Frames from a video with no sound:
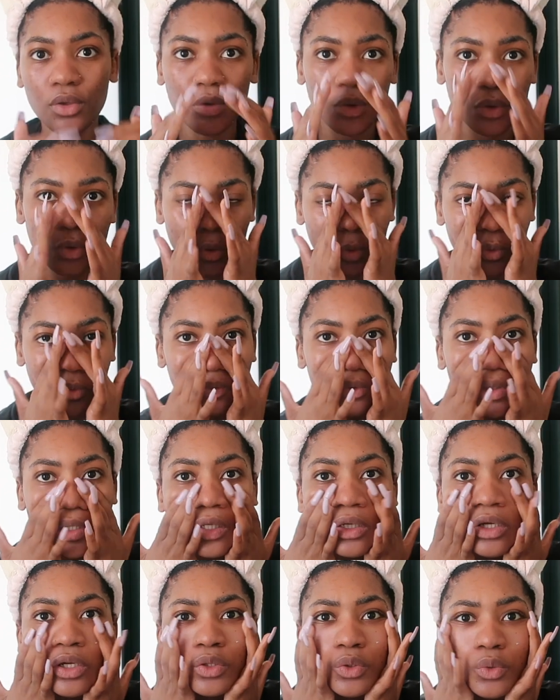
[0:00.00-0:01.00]
you know,
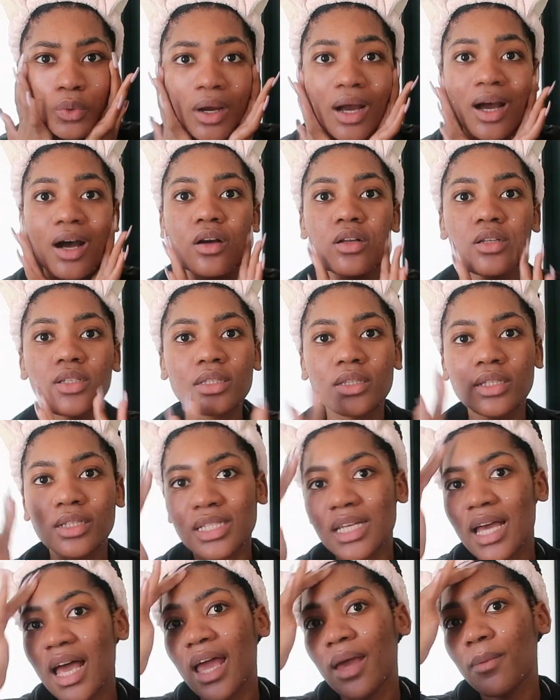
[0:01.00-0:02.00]
throughout the
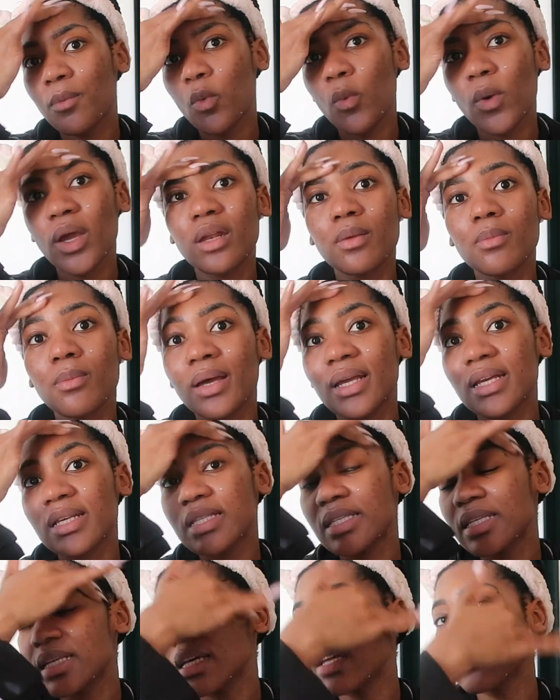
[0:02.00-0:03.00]
time when my
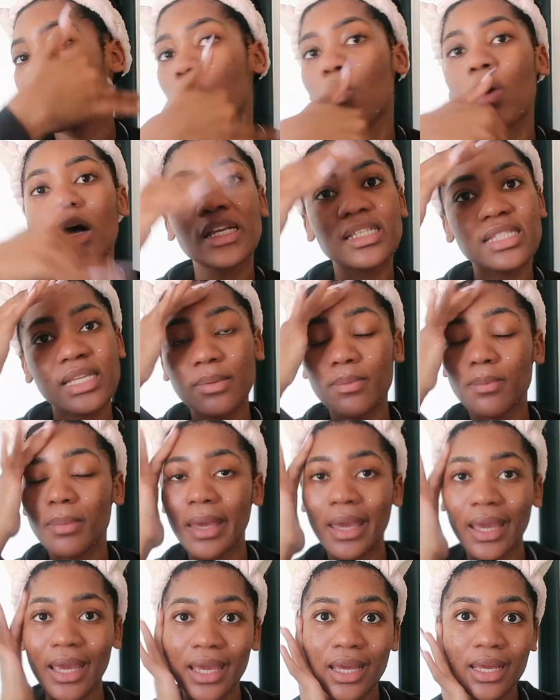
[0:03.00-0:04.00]
skin was
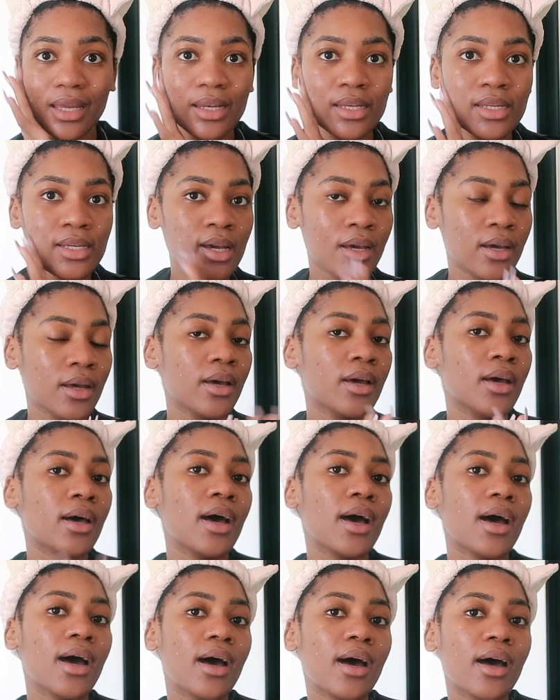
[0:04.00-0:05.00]
impaired.
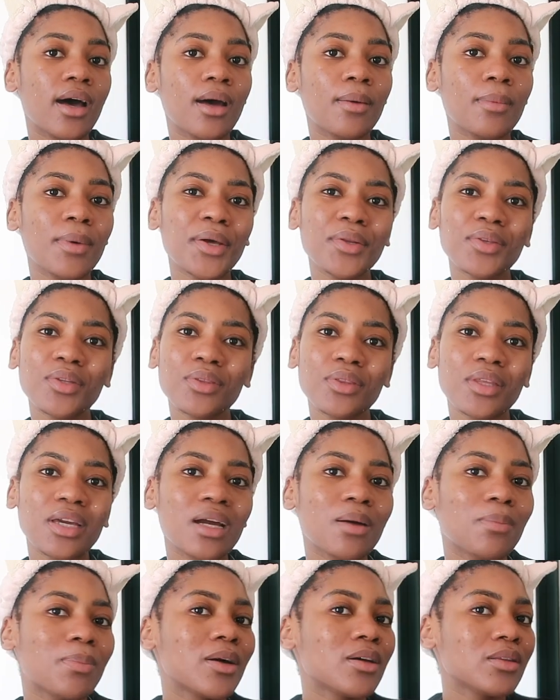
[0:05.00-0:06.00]
And the
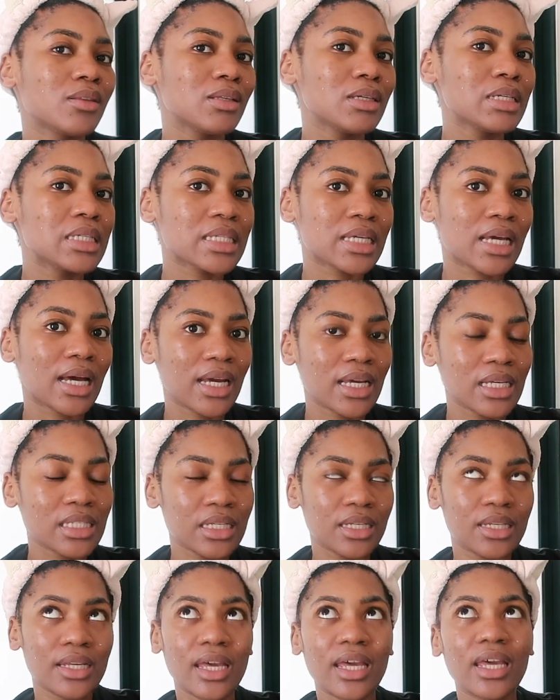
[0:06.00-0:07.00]
thing about this,
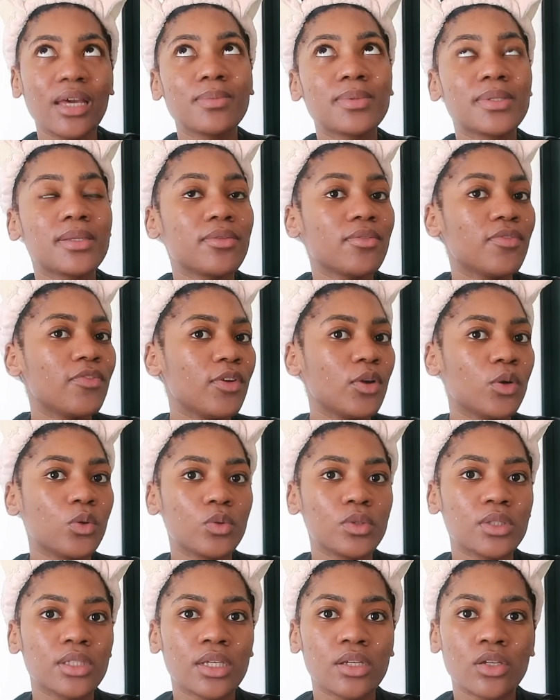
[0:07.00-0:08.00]
guys, it ebbs and
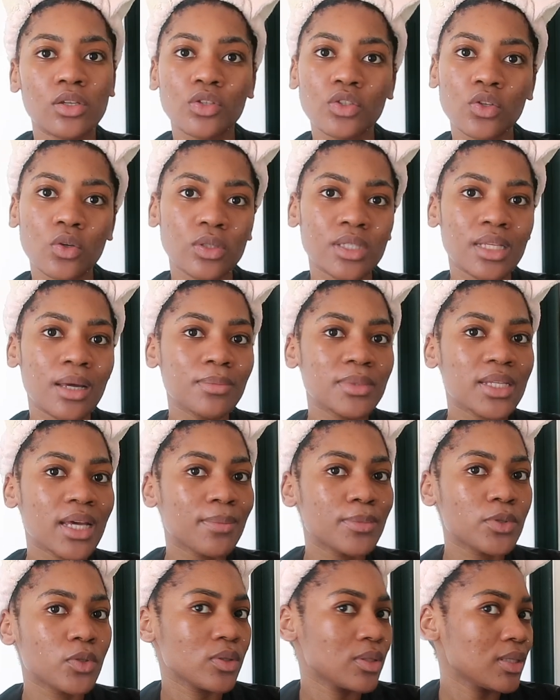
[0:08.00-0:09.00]
flows. So
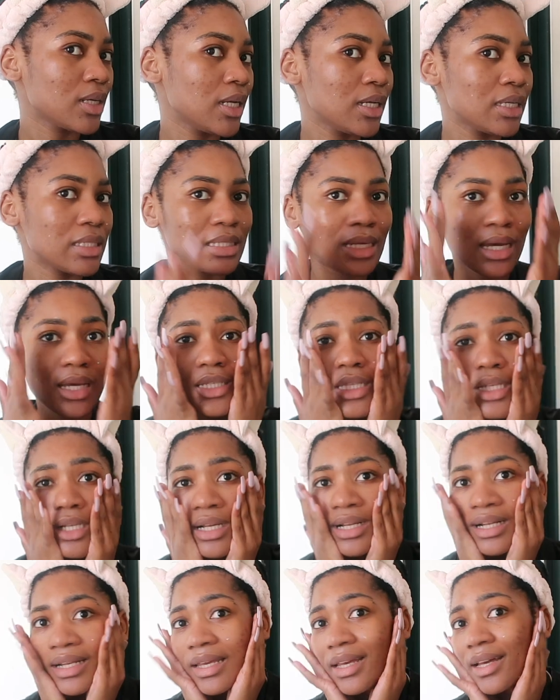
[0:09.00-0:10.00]
sometimes your skin is nice
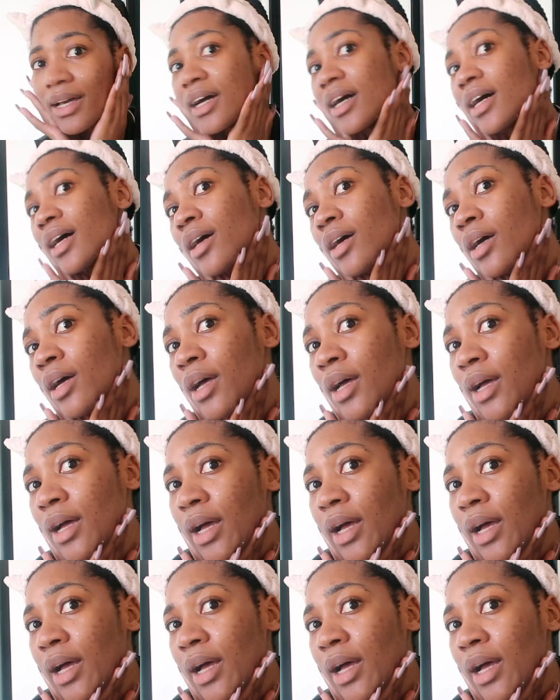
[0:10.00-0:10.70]
and clear,